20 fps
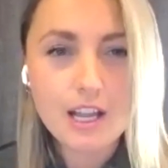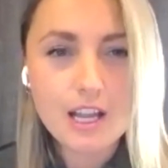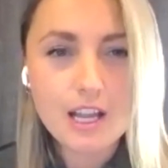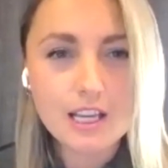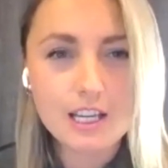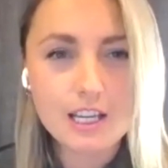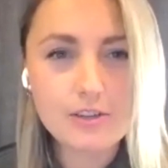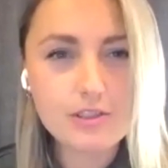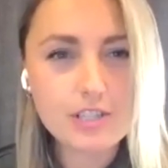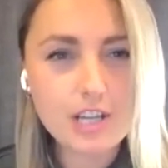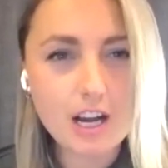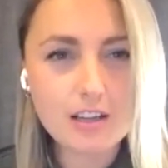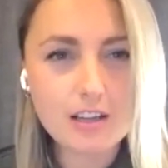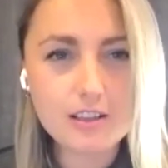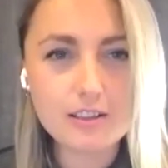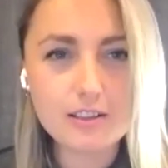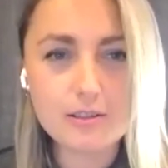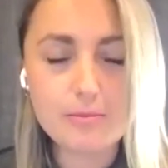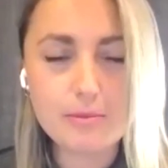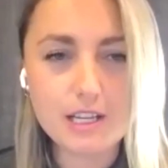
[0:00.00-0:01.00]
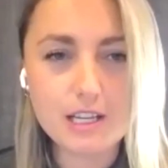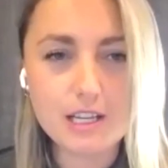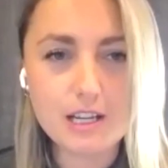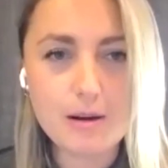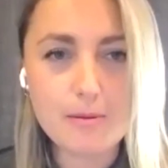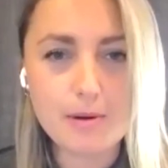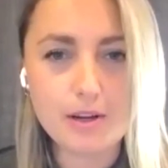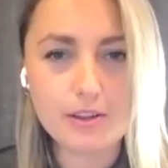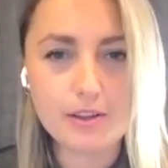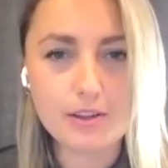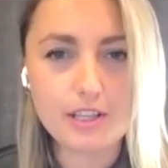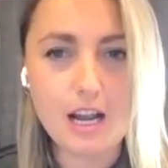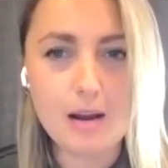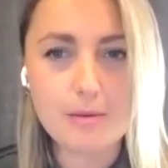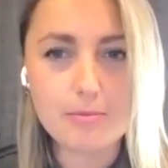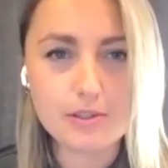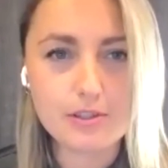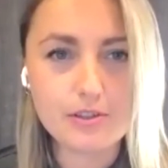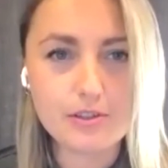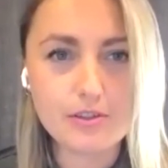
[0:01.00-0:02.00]
Can you talk a little bit about the
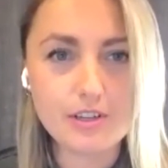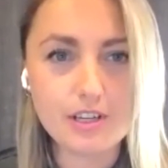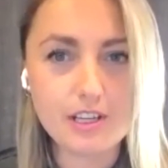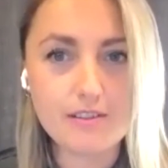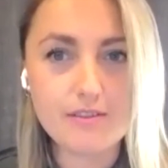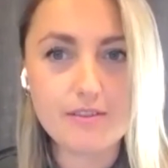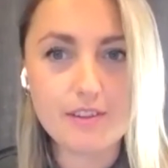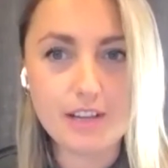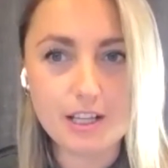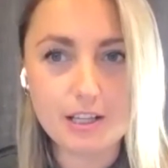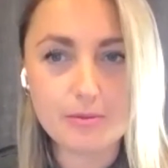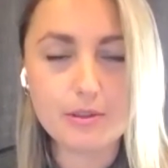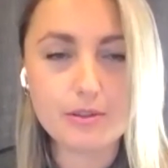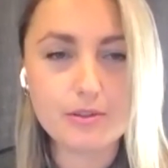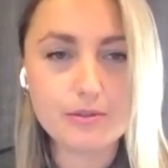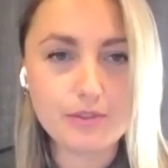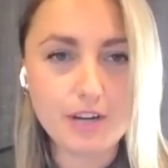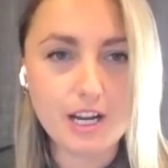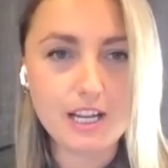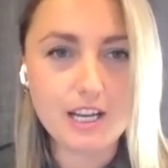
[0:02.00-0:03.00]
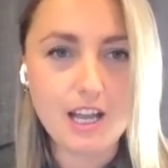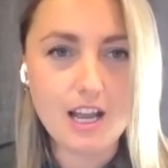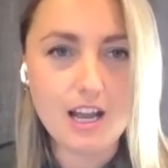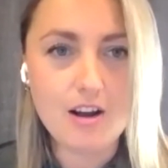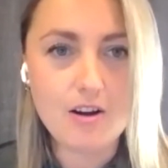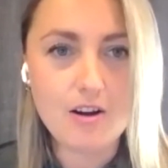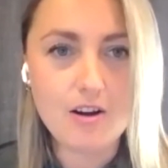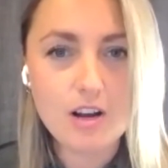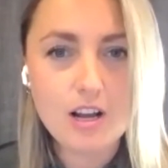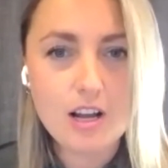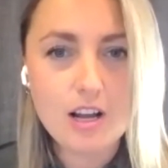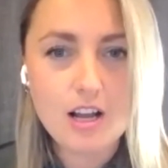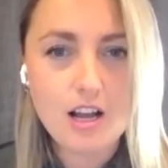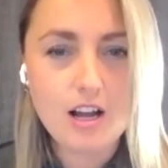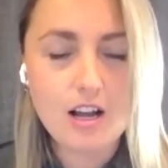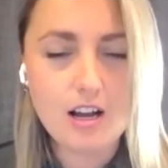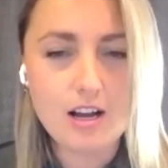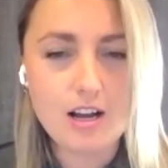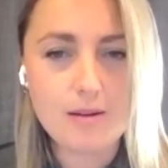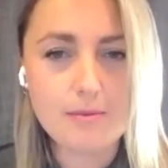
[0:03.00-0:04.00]
opportunity available right now
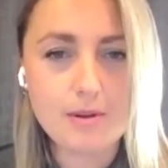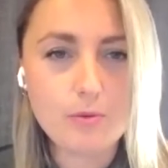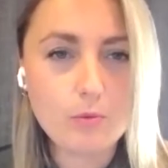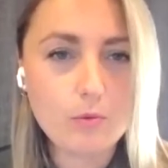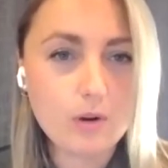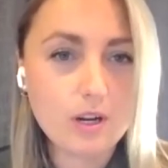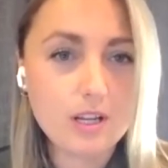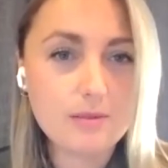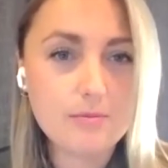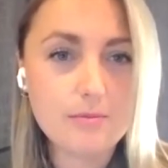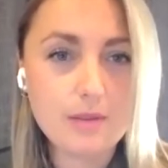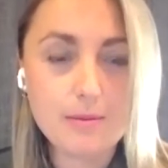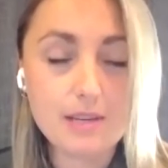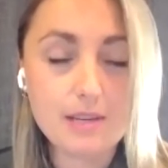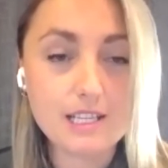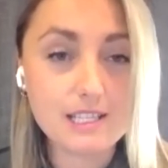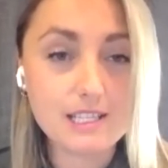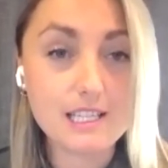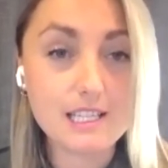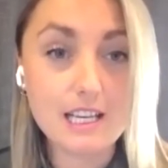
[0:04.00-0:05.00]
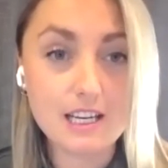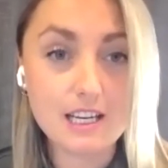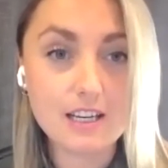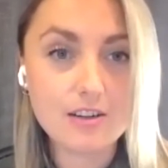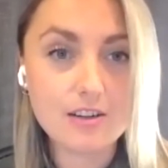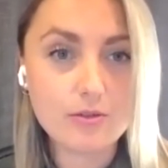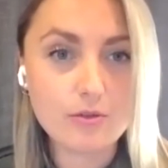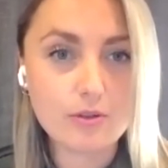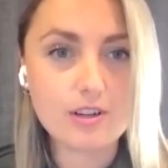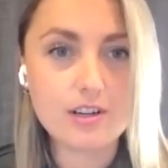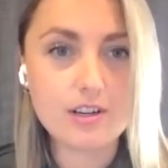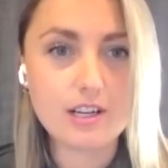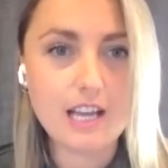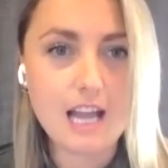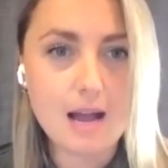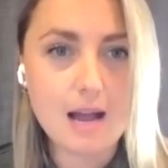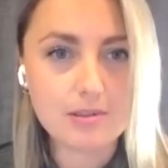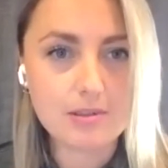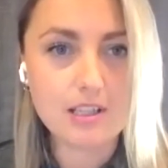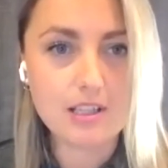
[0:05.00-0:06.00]
and what maybe is needed in order to
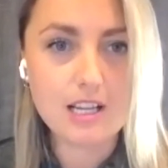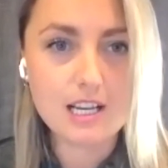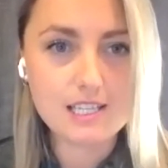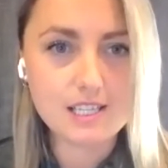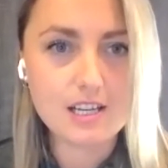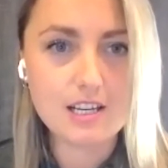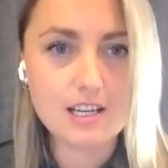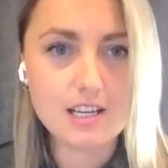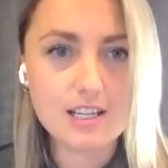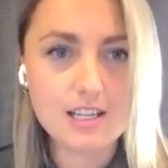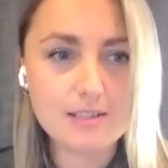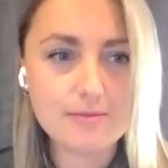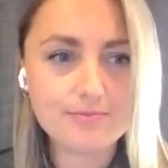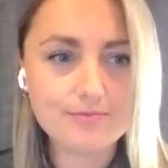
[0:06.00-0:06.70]
capitalize on it?